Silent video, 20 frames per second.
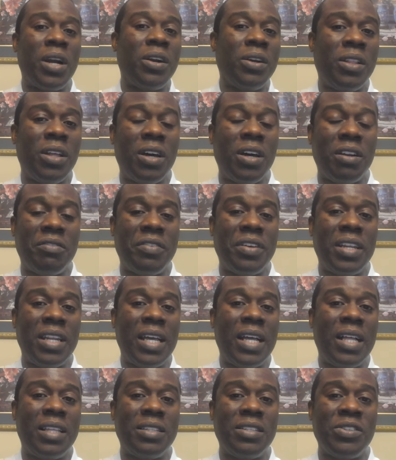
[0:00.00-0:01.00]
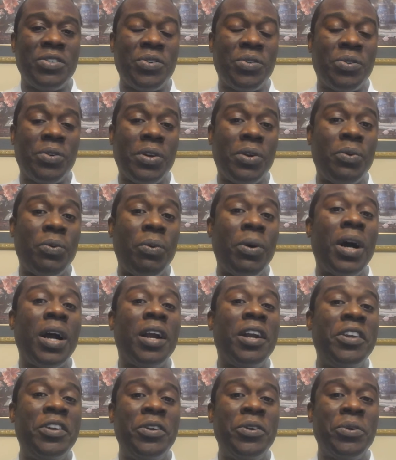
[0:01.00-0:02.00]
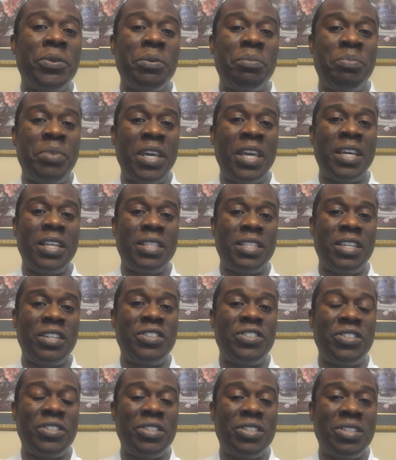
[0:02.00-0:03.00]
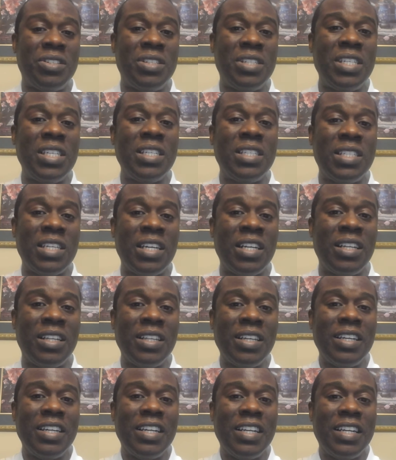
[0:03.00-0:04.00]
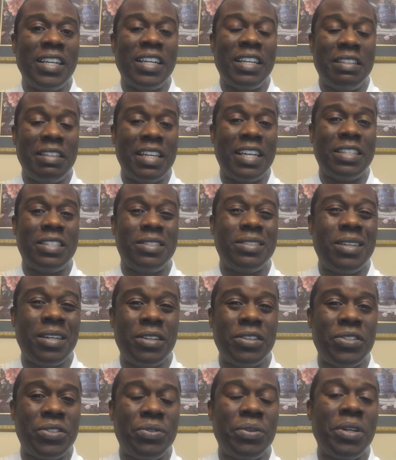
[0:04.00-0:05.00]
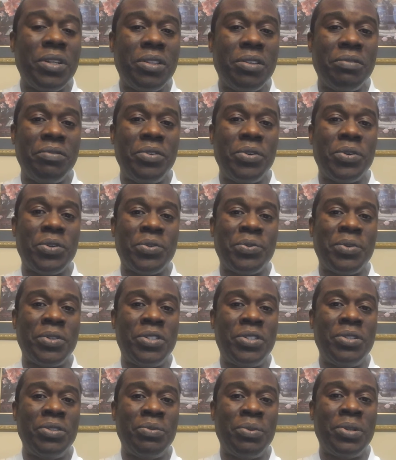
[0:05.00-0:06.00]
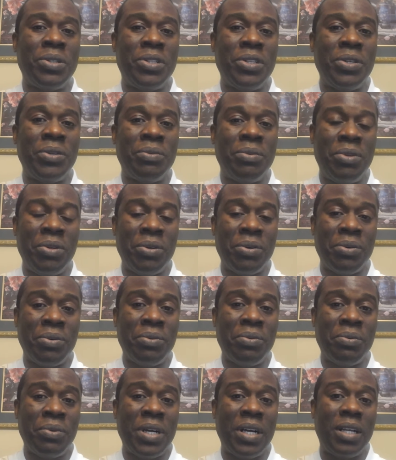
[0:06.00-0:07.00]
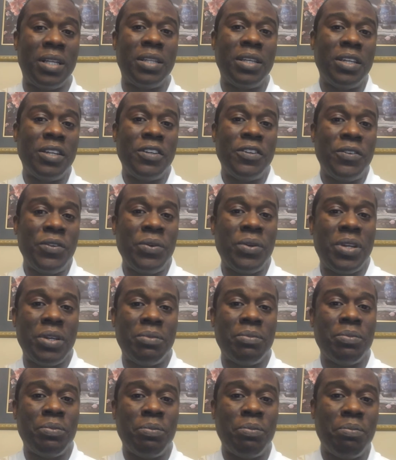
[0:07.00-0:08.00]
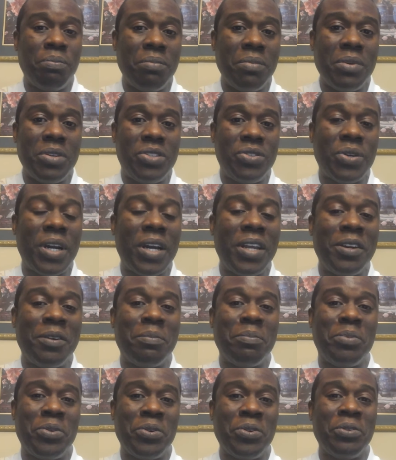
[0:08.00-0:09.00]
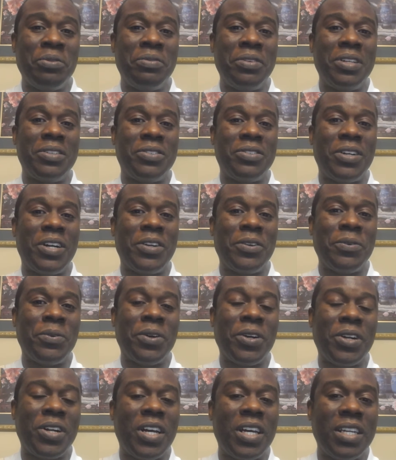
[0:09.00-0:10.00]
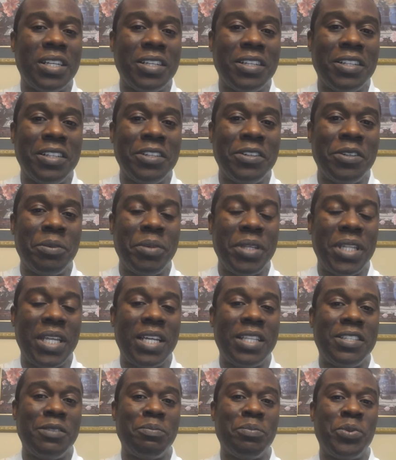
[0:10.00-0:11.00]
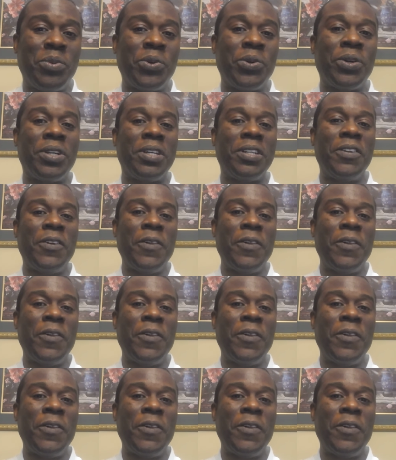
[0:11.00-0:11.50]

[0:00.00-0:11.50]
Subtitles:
a lot of analysis or require you to pay attention to detail, and that's not a strength of yours, what do you do? Well, you can try to improve it, try to work on it a little bit. That's important.